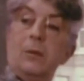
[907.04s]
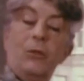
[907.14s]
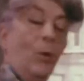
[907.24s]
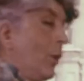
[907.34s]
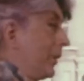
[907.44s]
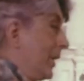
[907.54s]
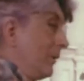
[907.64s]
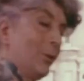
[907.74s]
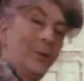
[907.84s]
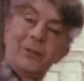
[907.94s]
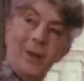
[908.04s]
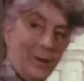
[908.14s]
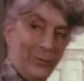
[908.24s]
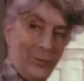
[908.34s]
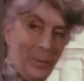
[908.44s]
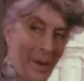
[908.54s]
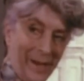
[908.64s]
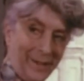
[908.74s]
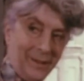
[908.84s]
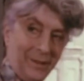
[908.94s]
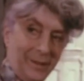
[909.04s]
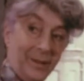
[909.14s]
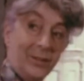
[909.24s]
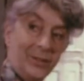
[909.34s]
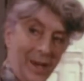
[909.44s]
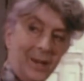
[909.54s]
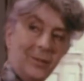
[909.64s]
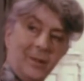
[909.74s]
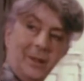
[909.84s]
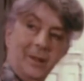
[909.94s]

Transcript: For whatever is done for money is sacred.